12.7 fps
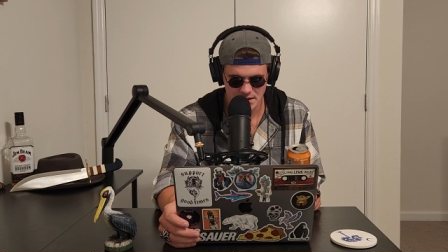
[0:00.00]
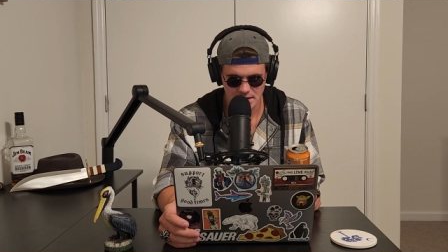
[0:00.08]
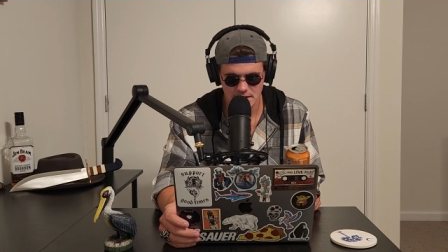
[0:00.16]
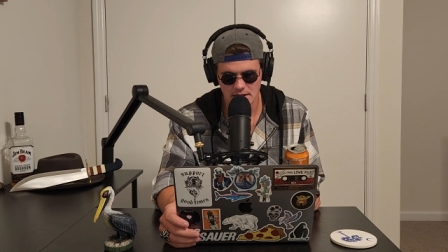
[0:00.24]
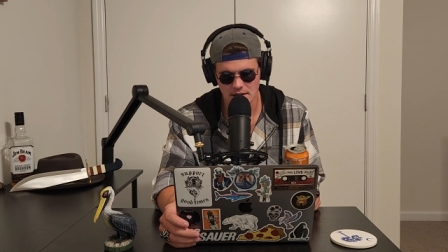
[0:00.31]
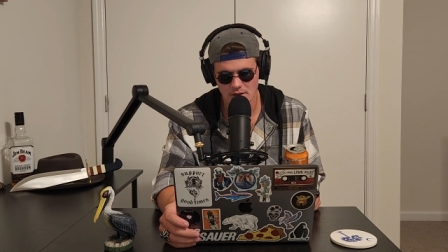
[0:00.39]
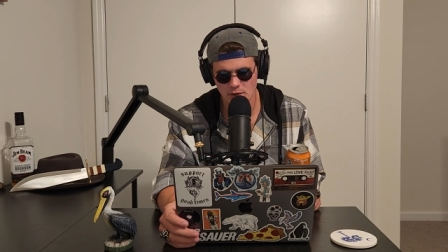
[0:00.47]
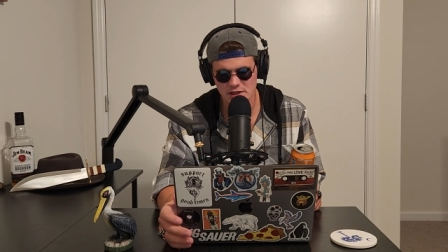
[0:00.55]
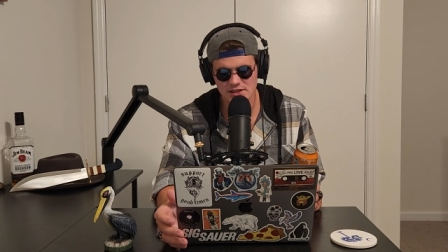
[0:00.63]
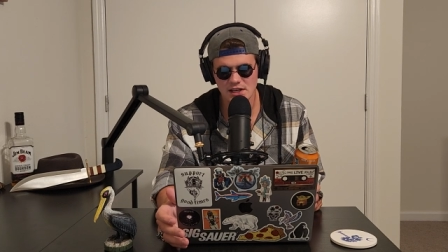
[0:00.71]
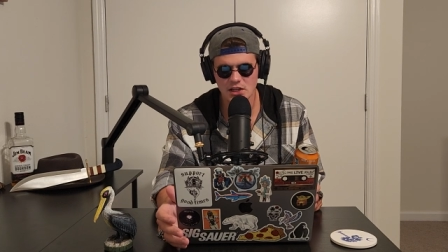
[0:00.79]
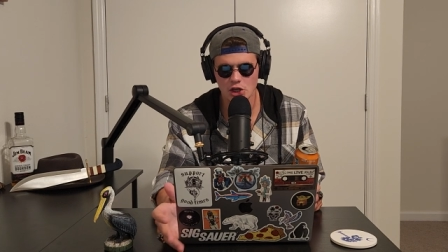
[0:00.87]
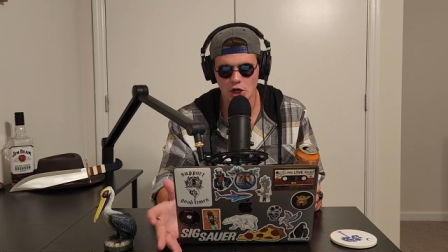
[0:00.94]
We just
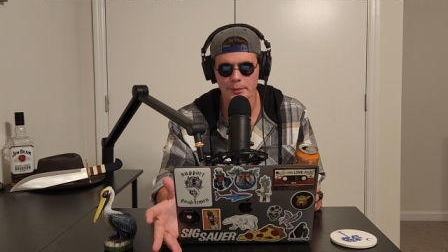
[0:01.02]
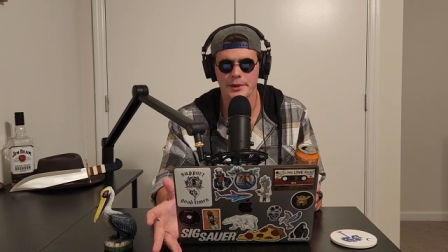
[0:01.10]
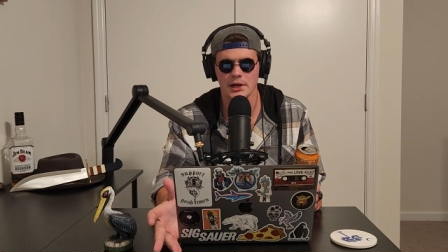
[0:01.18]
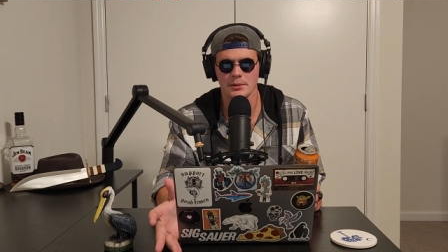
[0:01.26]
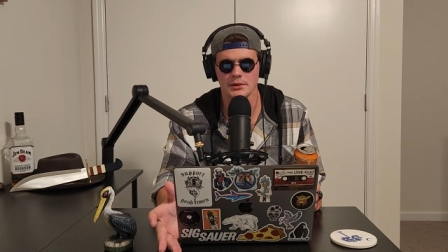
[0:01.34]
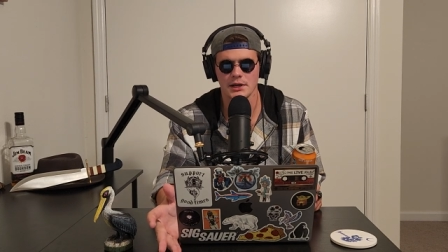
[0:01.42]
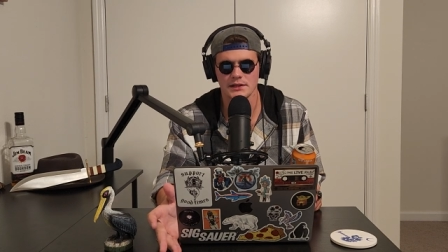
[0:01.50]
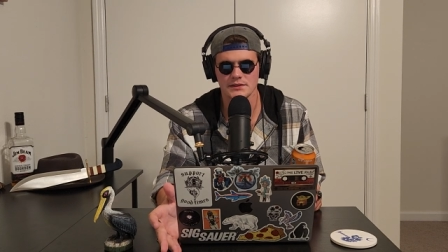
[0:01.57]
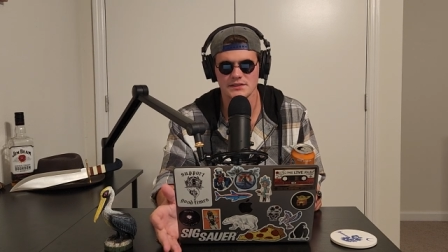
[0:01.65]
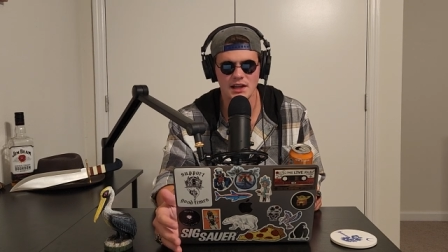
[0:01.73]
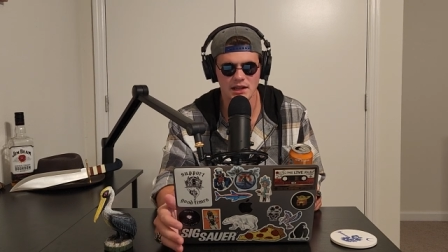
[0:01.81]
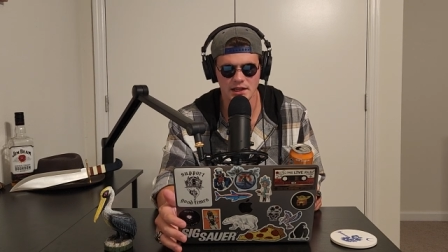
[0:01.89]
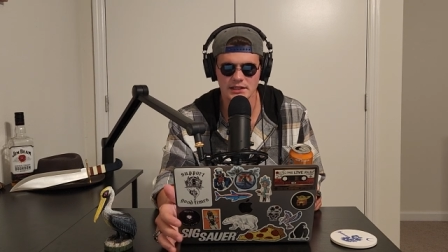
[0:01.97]
need good pickup lines, not
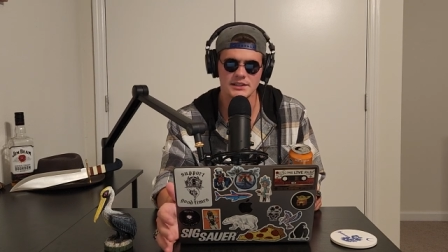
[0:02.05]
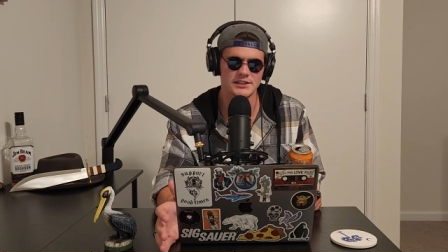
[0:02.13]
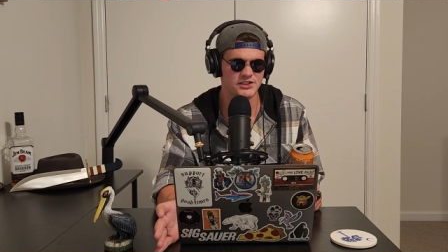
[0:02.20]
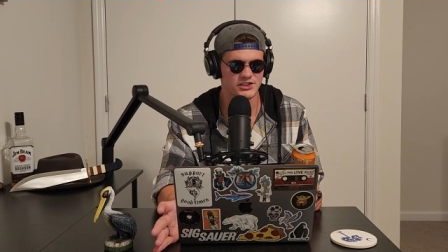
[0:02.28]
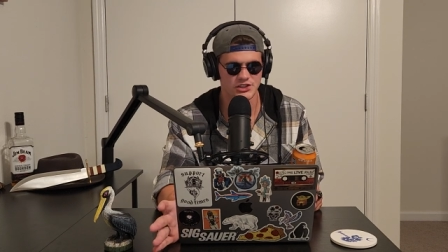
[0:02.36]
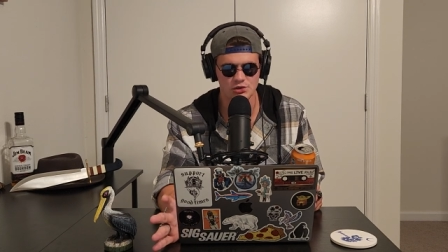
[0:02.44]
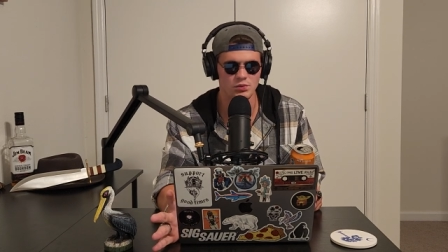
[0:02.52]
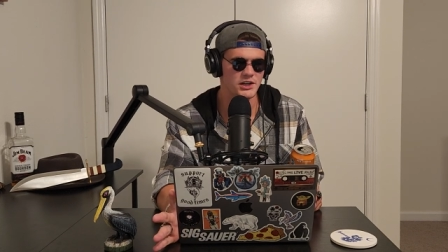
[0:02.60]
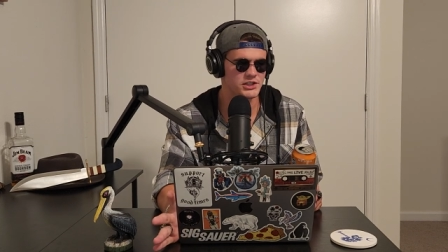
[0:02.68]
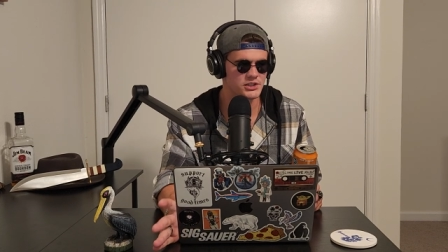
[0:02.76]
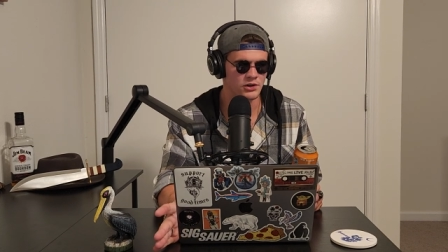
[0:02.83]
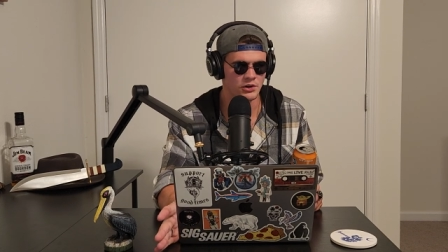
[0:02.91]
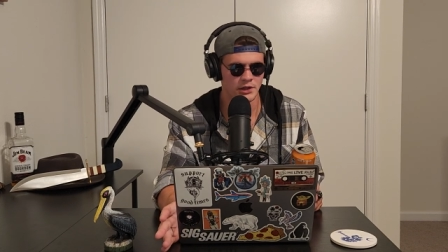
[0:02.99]
like the
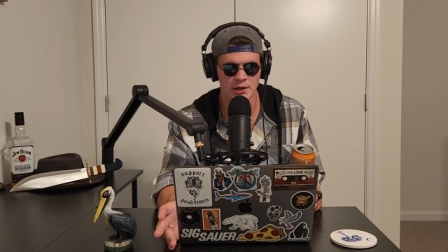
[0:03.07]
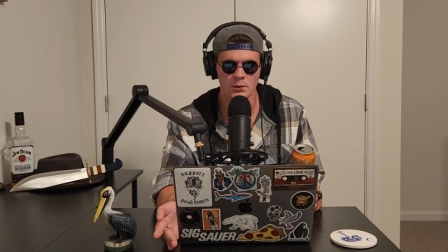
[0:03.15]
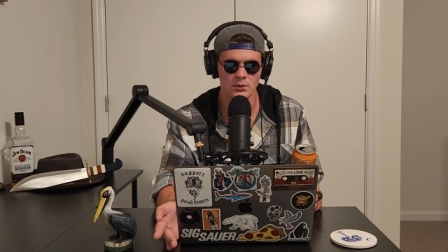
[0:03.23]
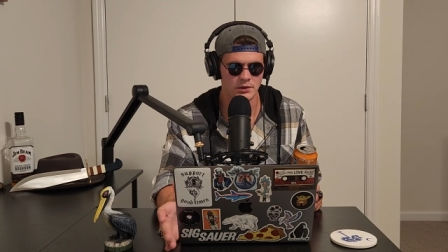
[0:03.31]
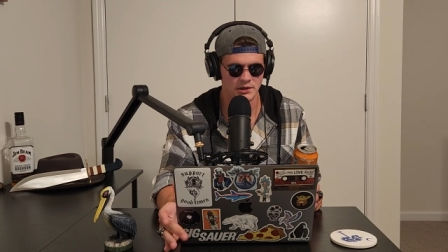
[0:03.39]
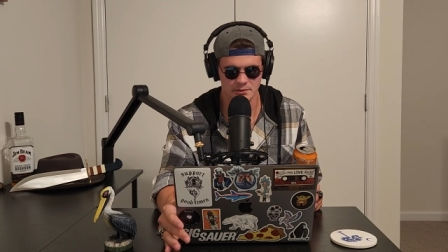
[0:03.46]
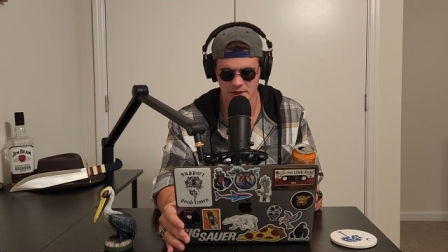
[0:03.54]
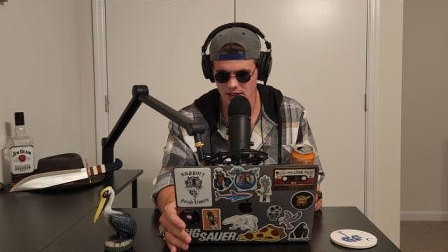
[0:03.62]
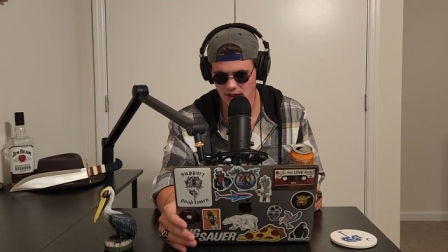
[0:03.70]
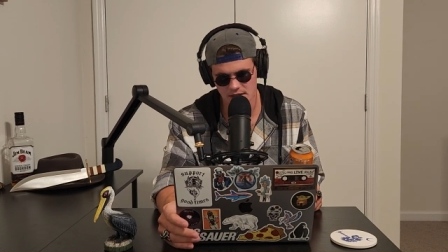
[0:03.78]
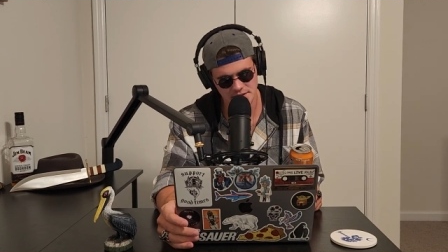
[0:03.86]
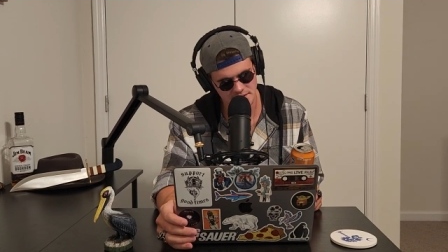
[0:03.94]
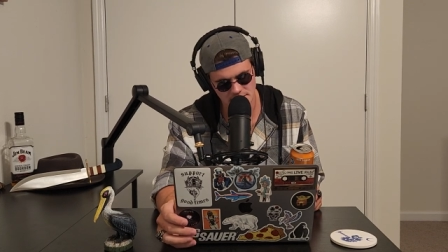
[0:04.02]
situational, like, oh my God,
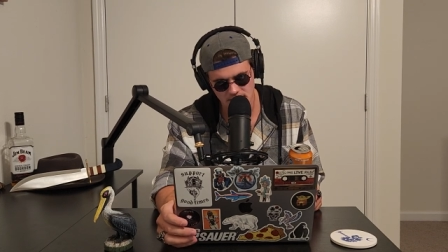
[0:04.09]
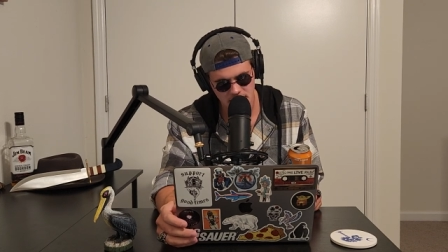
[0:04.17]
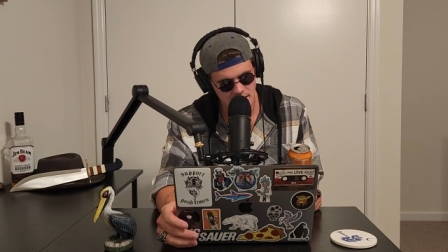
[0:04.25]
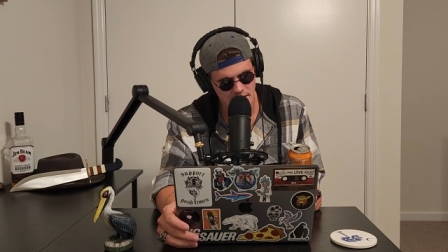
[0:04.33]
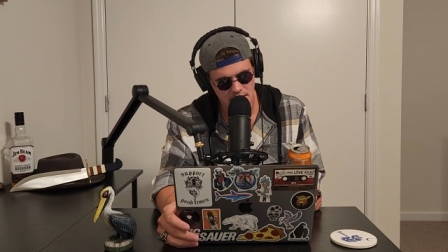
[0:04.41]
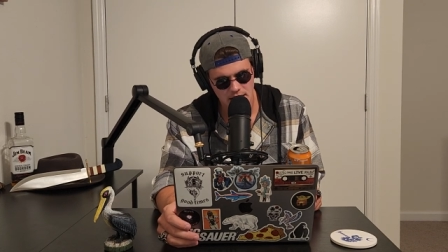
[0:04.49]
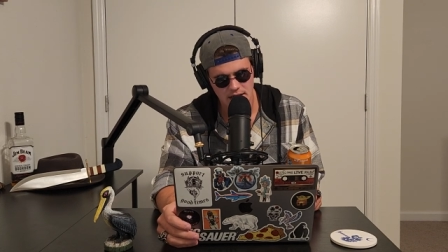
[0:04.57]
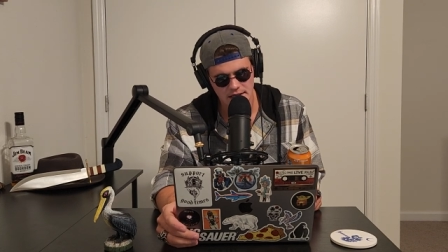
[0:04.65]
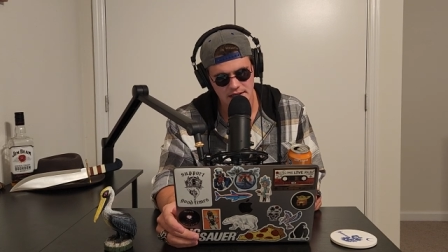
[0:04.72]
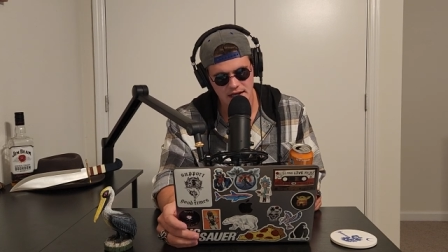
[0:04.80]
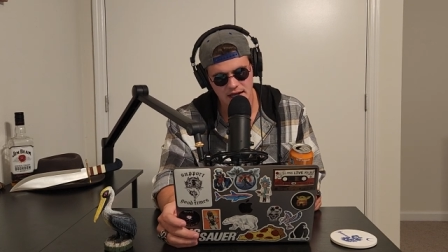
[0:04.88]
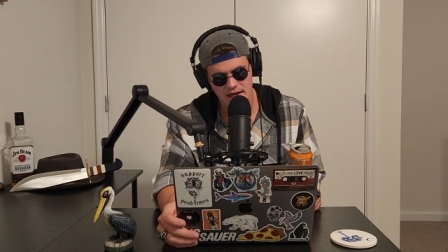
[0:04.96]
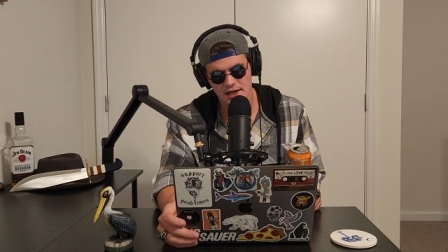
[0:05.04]
dude.
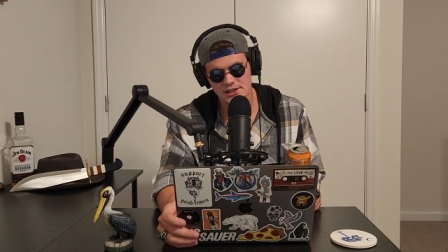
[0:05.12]
Can I share a